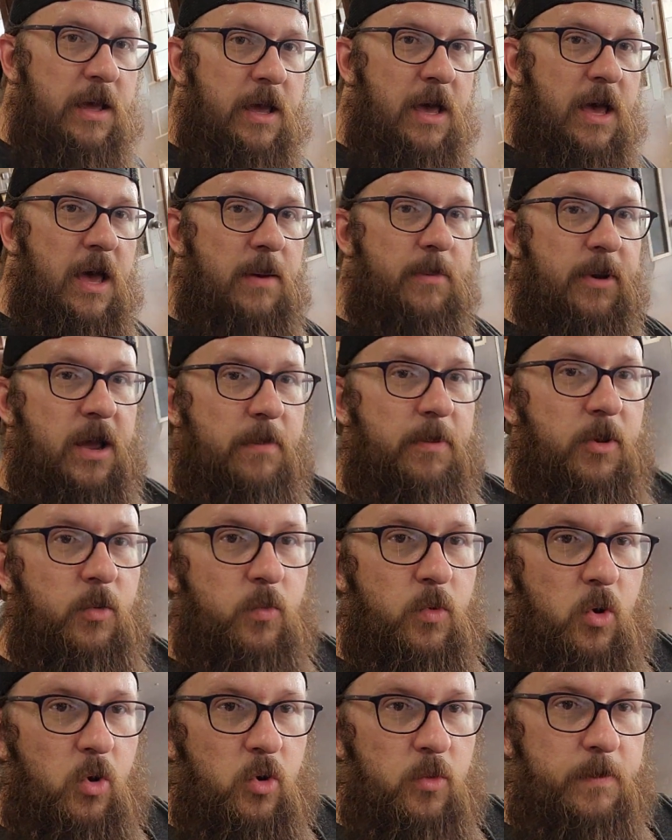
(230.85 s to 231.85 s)
a couple of
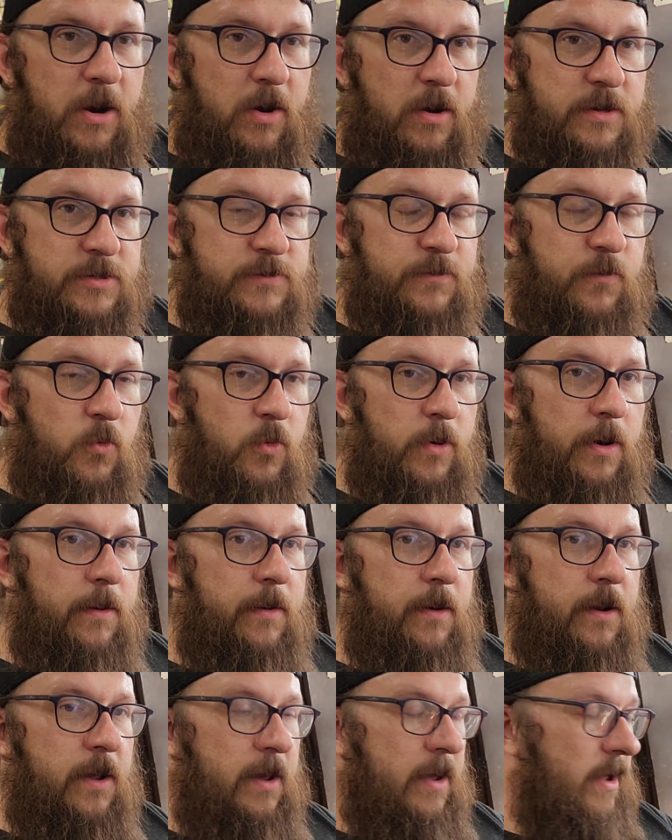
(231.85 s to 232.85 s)
roller bearings for it.
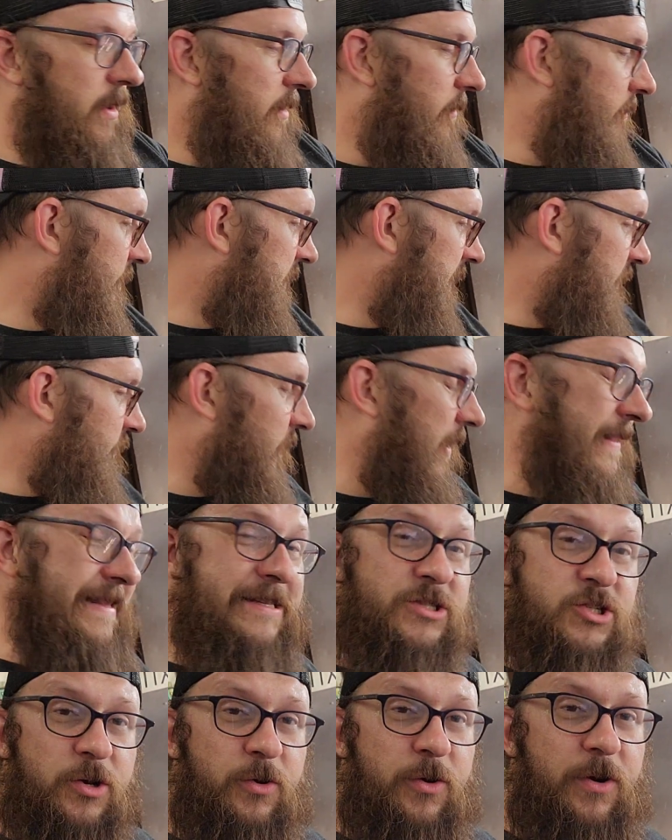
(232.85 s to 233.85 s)
That's right,
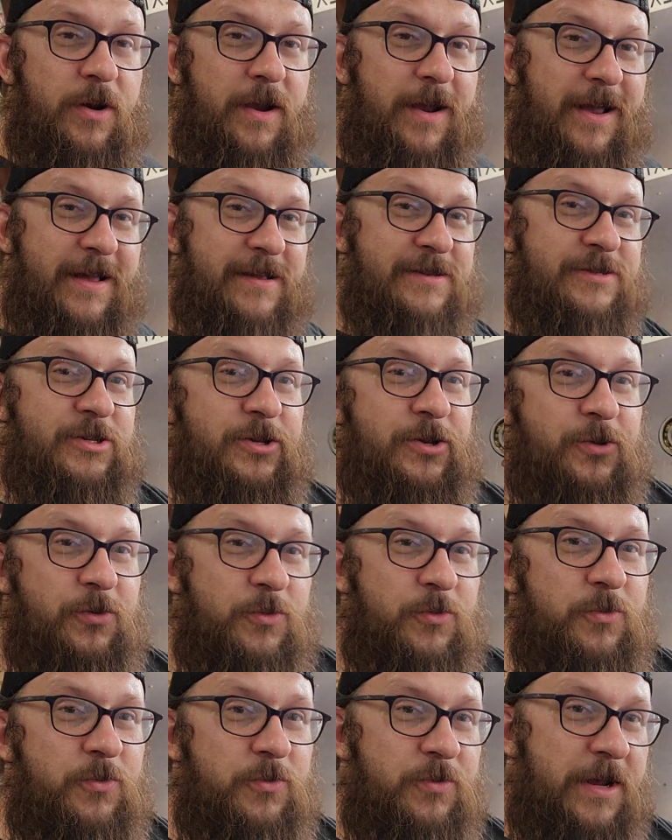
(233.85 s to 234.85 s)
this generator has
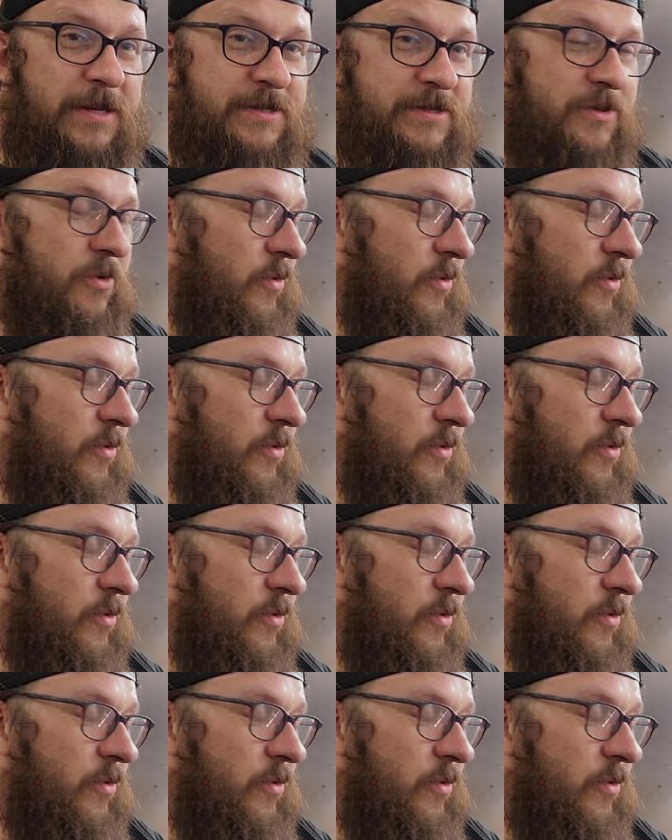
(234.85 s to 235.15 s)
nice